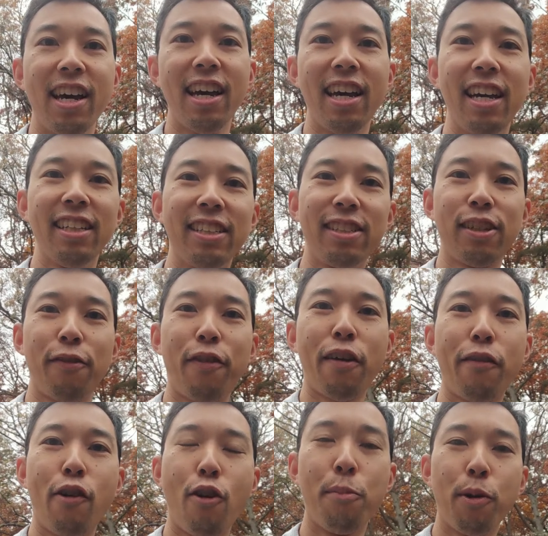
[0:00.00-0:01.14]
Hey, this is your
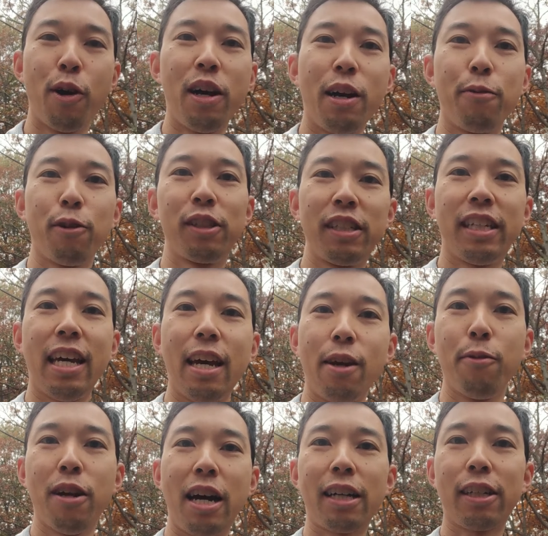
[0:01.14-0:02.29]
favorite homeboy Edward. Today
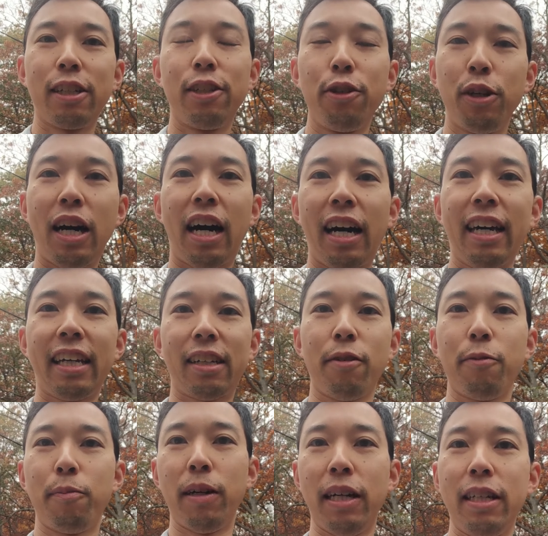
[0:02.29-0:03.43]
we're not going to do a hike,
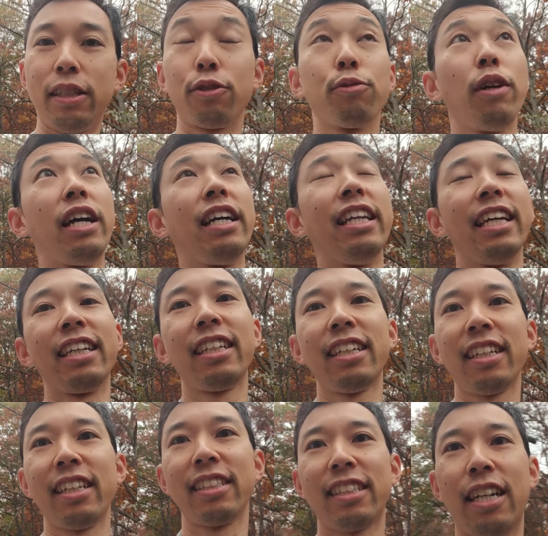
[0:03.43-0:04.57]
but it's raining.
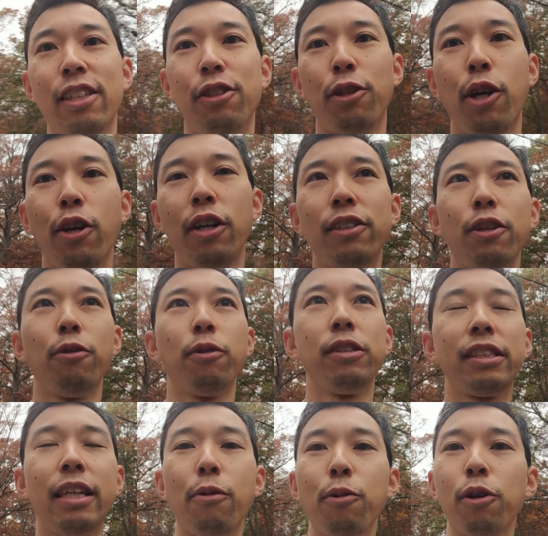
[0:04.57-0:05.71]
It's kind of dreary, so
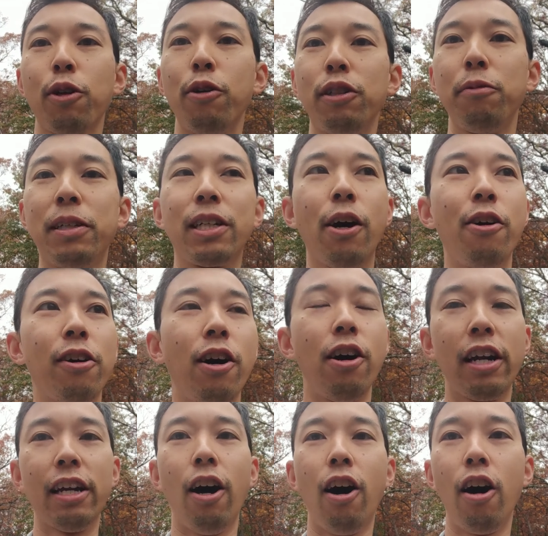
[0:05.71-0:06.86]
instead we're going to be going
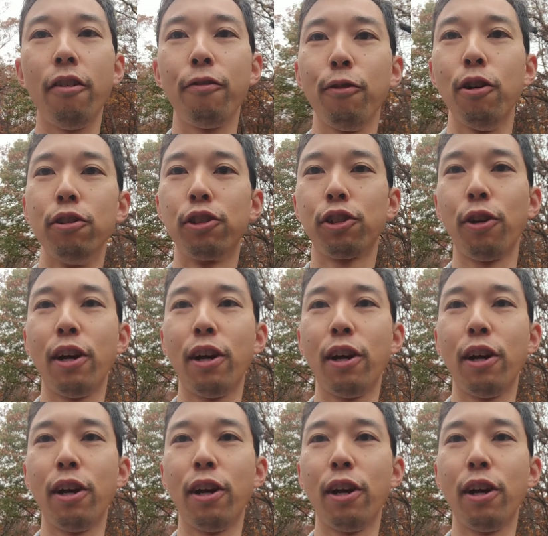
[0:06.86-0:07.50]
on an off-road